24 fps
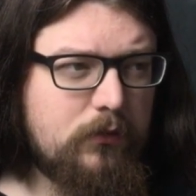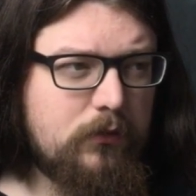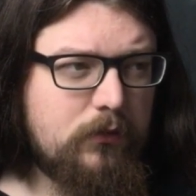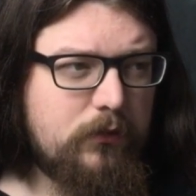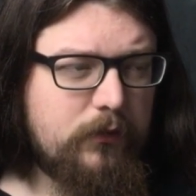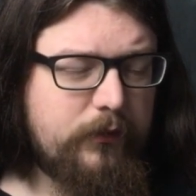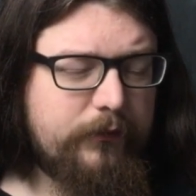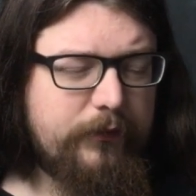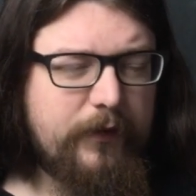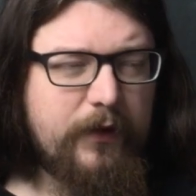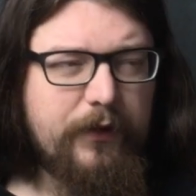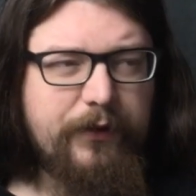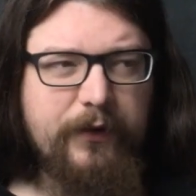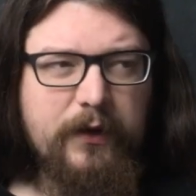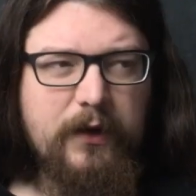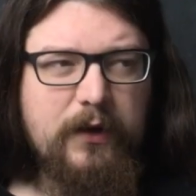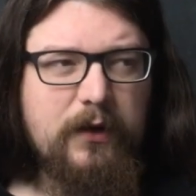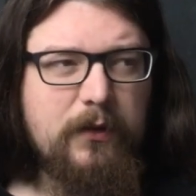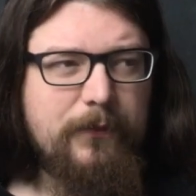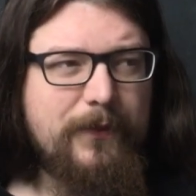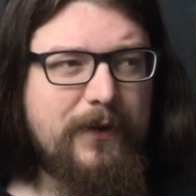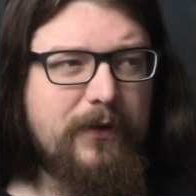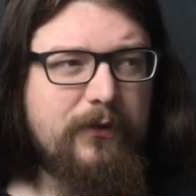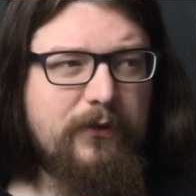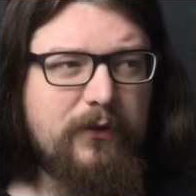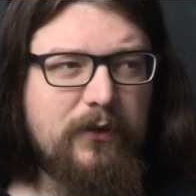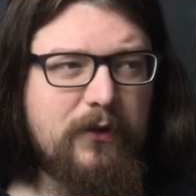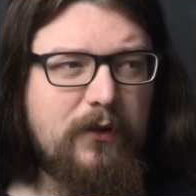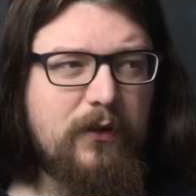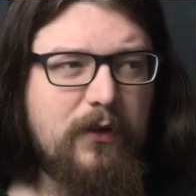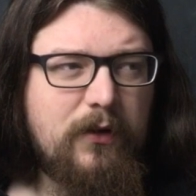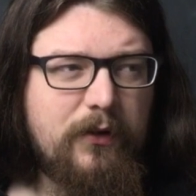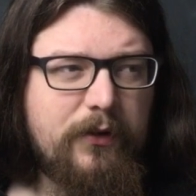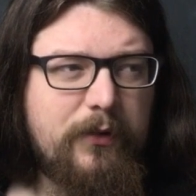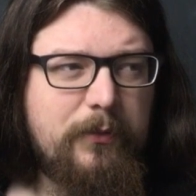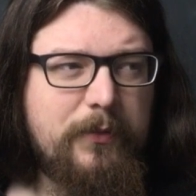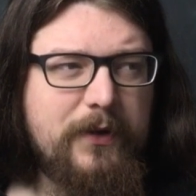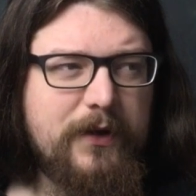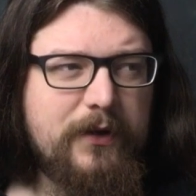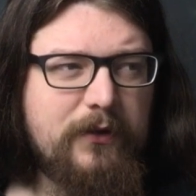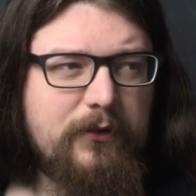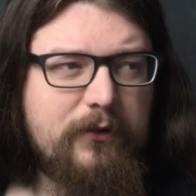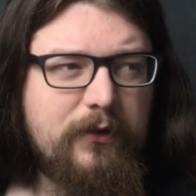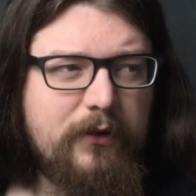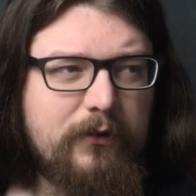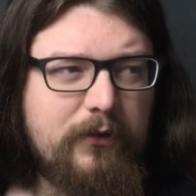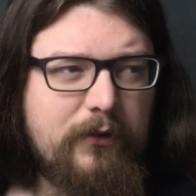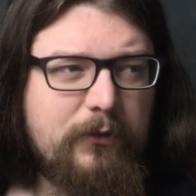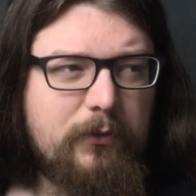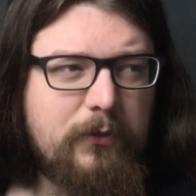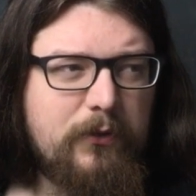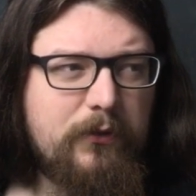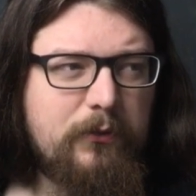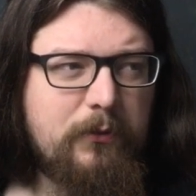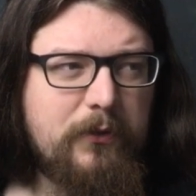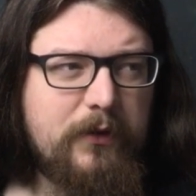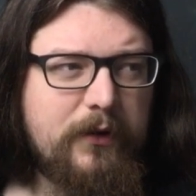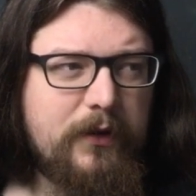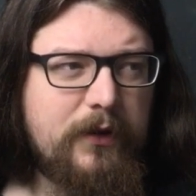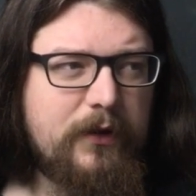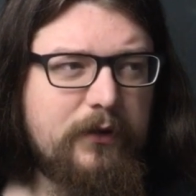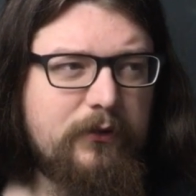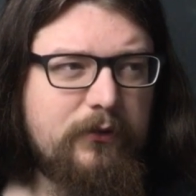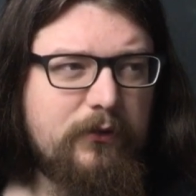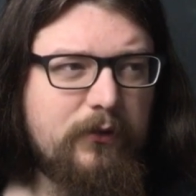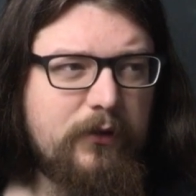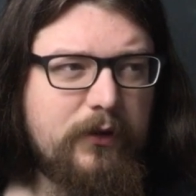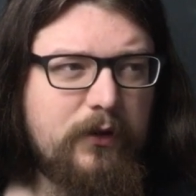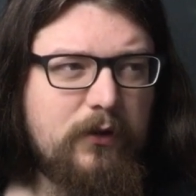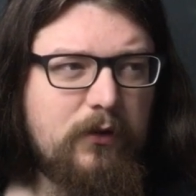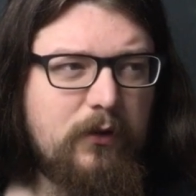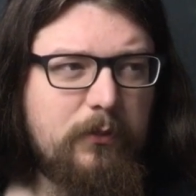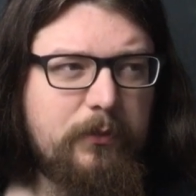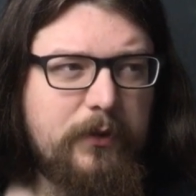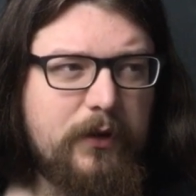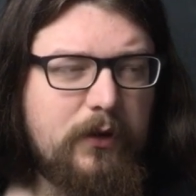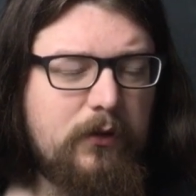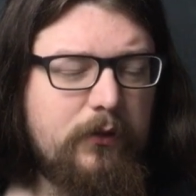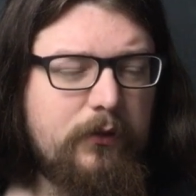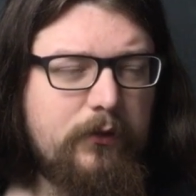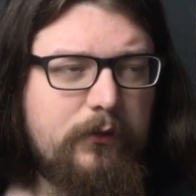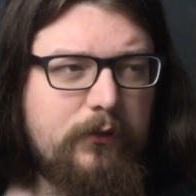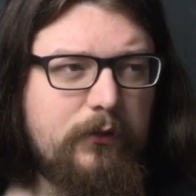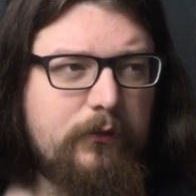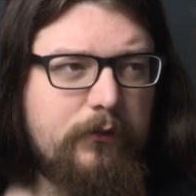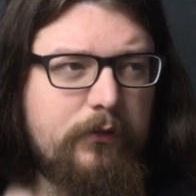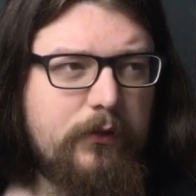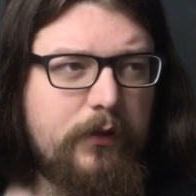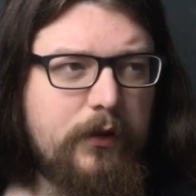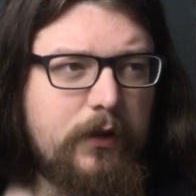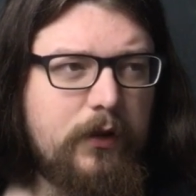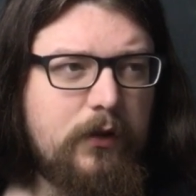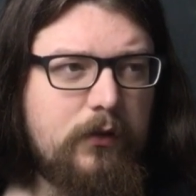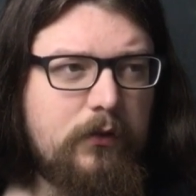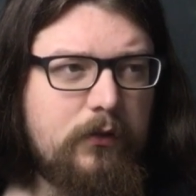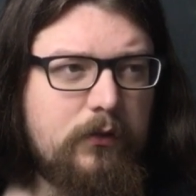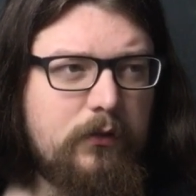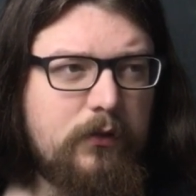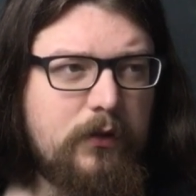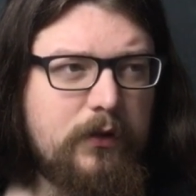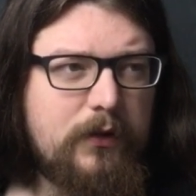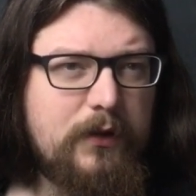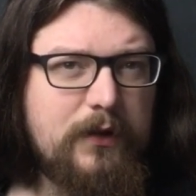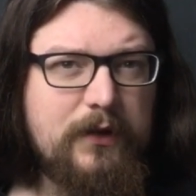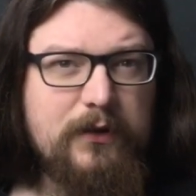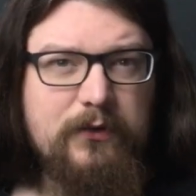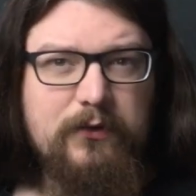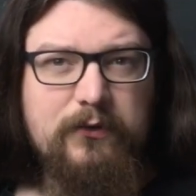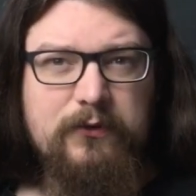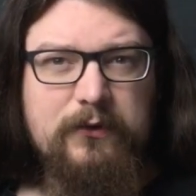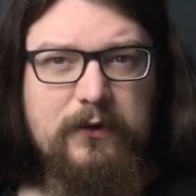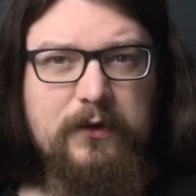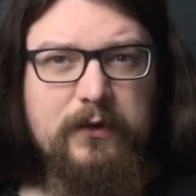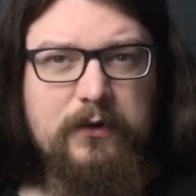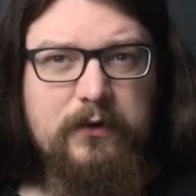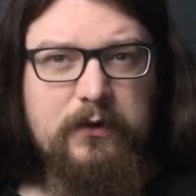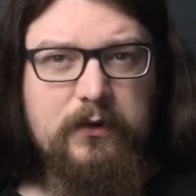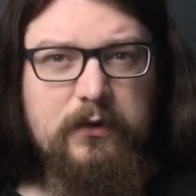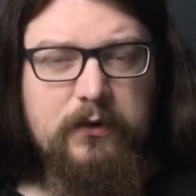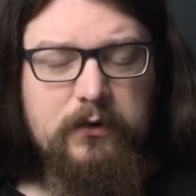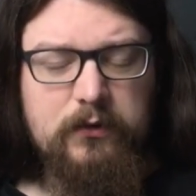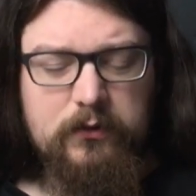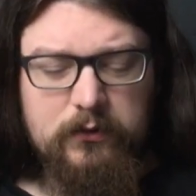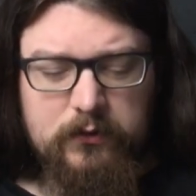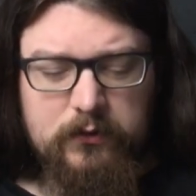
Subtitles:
In fact, thinking about it, a lot of the Ben and Jerry's ones might actually not be gluten free. I'd need to check that.